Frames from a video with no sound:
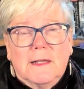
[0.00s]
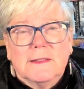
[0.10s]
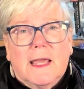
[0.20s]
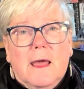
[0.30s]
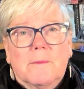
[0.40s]

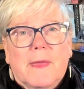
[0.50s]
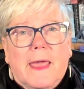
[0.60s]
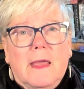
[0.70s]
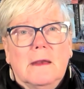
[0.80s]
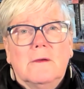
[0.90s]

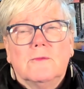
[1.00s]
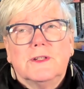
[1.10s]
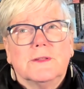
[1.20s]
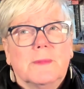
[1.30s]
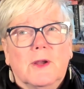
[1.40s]
campaign, which
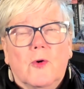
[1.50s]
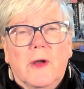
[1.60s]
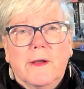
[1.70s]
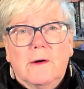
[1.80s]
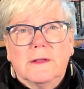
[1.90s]
has been
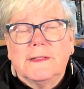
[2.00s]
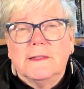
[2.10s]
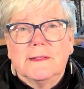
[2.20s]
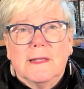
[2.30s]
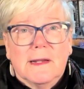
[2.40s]
going on
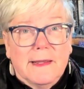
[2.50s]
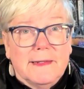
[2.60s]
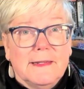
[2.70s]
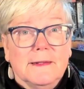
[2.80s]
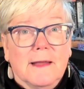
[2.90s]
since the
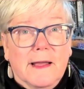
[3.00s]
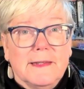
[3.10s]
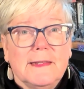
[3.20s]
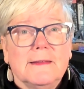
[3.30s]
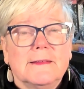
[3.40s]

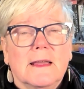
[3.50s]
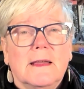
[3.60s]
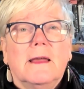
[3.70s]
1990s,